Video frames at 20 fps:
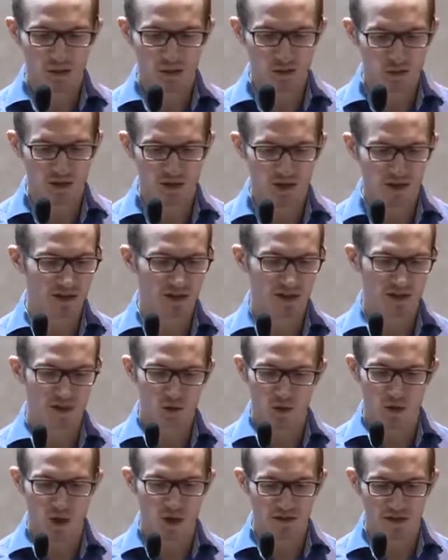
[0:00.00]
we see this
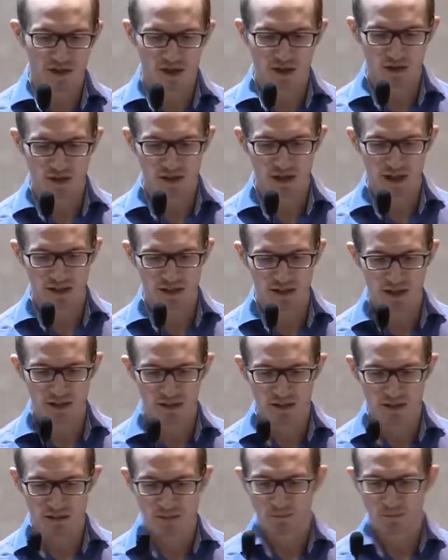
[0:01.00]
so often in our data
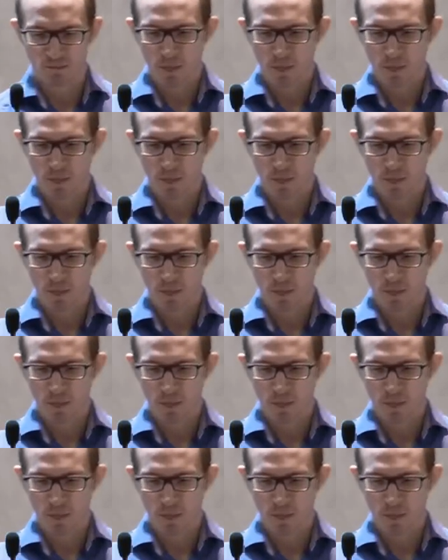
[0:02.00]
sets.